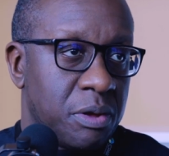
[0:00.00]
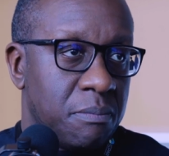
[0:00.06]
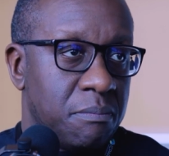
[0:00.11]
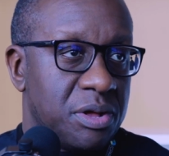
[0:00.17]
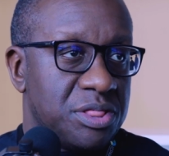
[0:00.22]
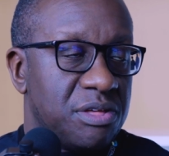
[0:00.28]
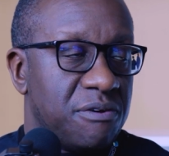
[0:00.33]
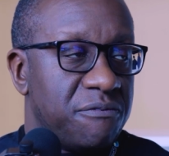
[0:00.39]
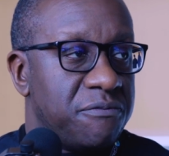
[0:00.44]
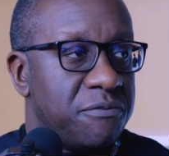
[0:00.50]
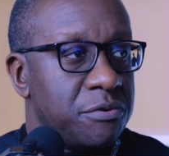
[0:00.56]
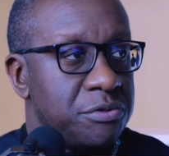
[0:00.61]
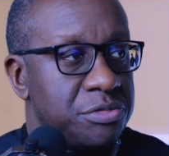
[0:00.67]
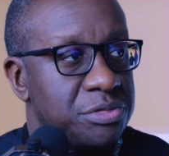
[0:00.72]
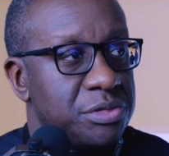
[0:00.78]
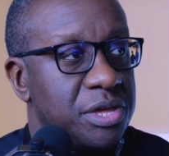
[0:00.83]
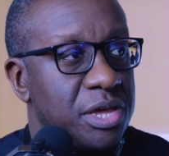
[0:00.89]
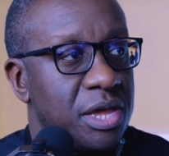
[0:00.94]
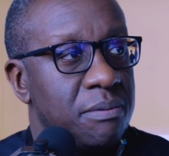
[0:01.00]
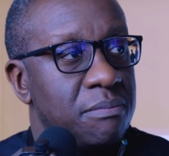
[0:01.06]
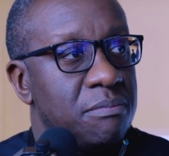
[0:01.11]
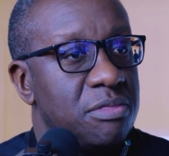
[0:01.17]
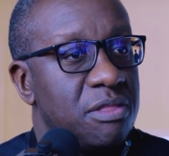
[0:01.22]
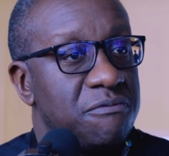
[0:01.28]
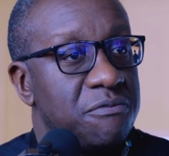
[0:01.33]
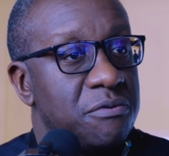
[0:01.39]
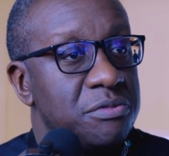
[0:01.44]
But the
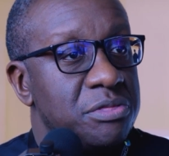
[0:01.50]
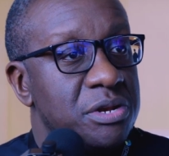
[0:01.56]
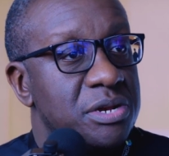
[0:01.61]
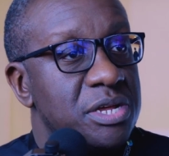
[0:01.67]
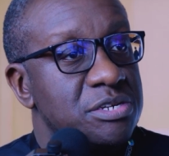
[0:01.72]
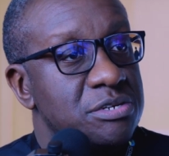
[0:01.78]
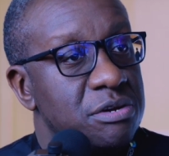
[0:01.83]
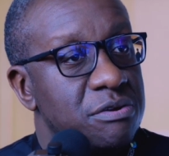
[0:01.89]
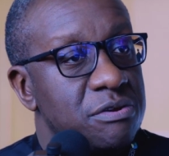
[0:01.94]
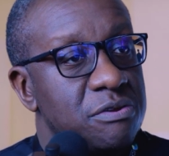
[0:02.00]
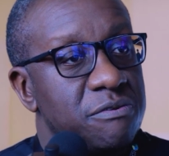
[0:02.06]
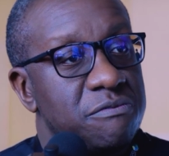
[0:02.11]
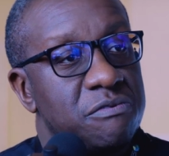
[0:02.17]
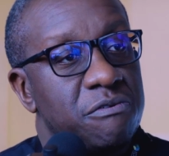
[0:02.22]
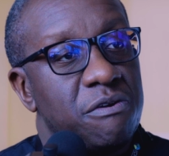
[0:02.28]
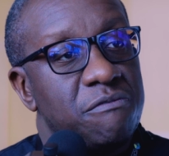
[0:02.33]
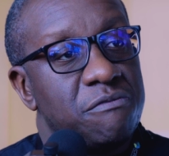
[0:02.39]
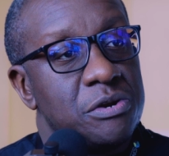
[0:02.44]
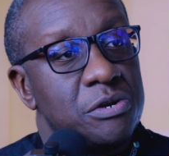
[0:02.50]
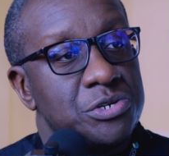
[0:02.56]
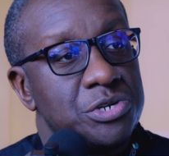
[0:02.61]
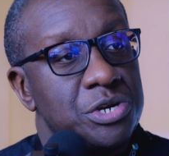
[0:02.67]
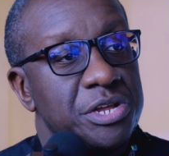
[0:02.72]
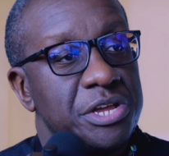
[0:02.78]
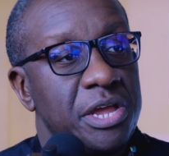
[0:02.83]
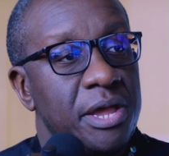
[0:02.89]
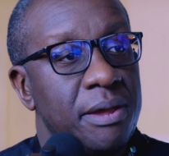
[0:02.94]
fourth industrial
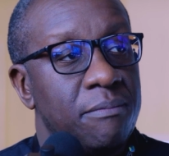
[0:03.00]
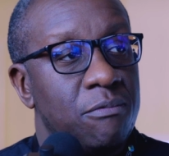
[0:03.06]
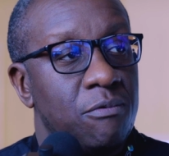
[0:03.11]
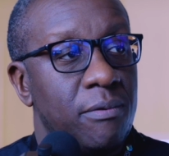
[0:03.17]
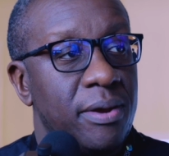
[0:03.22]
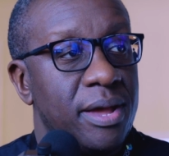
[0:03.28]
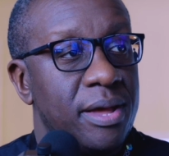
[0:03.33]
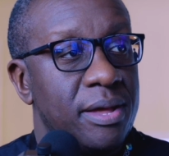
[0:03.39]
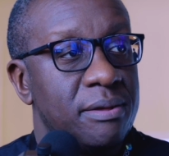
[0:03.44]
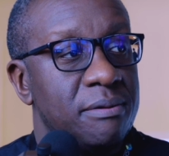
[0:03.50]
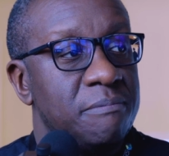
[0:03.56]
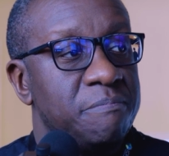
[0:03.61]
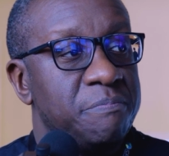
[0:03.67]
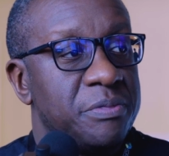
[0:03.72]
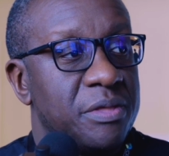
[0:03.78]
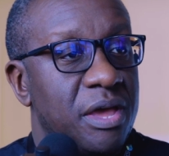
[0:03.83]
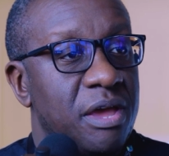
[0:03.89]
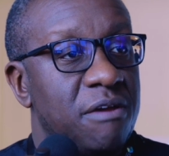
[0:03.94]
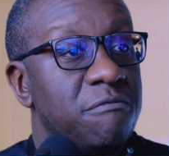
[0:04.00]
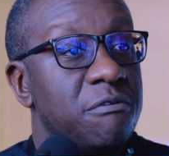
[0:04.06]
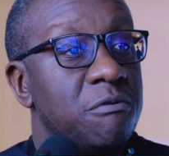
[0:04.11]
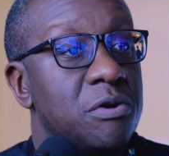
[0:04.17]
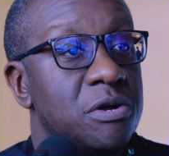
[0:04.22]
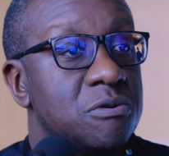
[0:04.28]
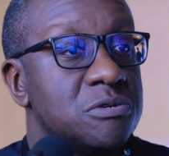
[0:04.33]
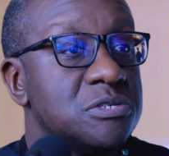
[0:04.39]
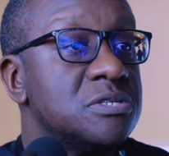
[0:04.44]
revolution came where
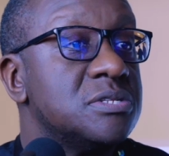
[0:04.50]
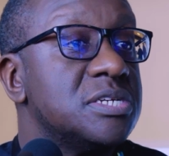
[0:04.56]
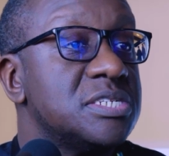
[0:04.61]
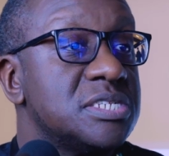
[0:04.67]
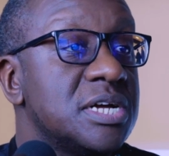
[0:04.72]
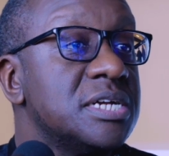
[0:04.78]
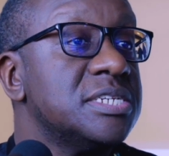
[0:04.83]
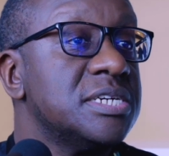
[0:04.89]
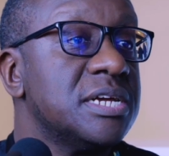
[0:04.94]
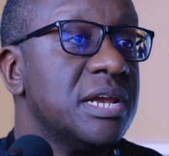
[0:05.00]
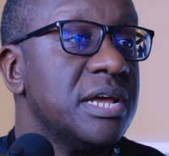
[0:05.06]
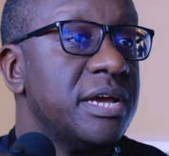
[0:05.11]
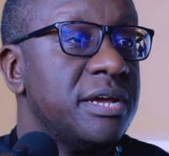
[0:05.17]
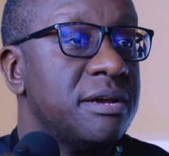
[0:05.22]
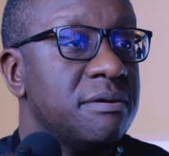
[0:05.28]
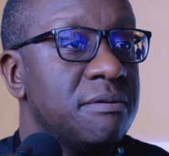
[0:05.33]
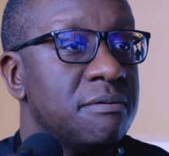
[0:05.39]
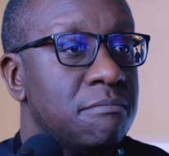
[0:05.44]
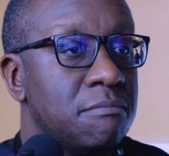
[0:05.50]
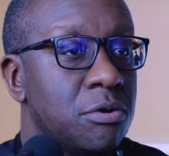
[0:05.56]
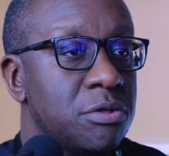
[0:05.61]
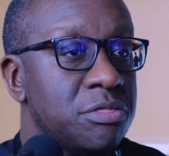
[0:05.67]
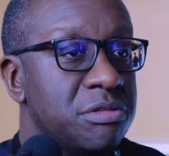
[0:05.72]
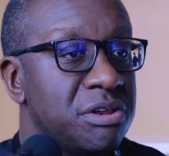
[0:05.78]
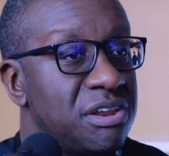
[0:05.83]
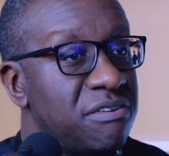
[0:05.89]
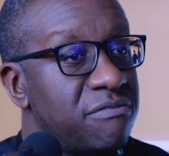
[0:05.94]
everyone was on the starting line,
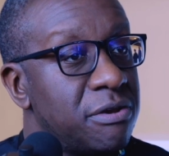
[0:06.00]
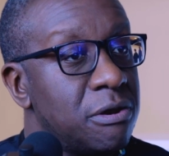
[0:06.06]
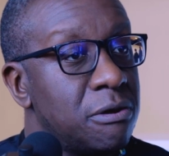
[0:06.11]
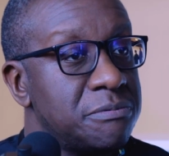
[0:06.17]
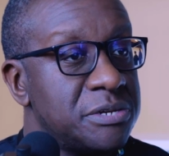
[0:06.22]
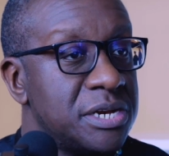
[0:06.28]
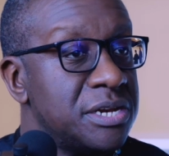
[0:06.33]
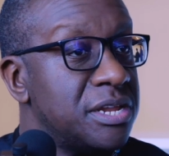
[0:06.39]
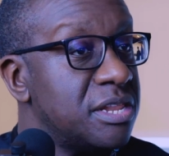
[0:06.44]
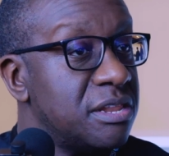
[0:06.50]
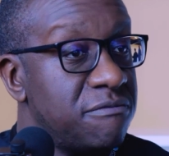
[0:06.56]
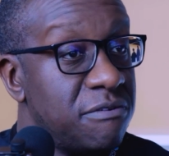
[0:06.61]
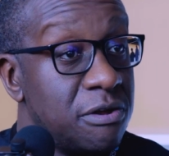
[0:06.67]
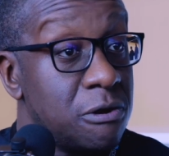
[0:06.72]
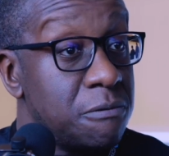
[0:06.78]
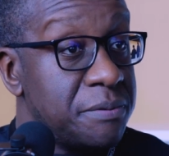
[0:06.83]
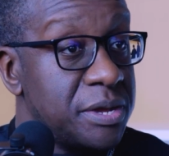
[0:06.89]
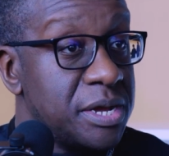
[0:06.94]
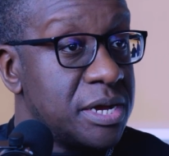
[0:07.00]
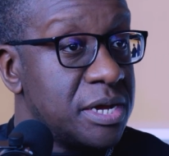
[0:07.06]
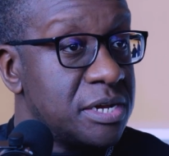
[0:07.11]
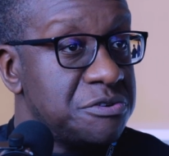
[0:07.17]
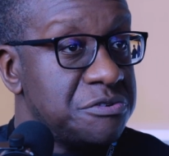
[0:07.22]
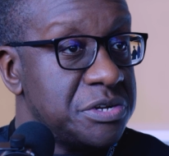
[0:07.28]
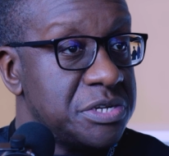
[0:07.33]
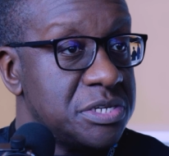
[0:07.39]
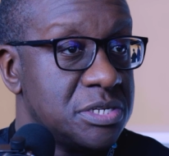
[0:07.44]
both the developed and the developing
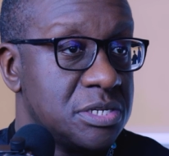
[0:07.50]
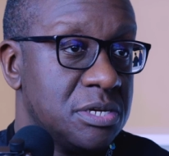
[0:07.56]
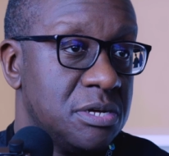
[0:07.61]
countries.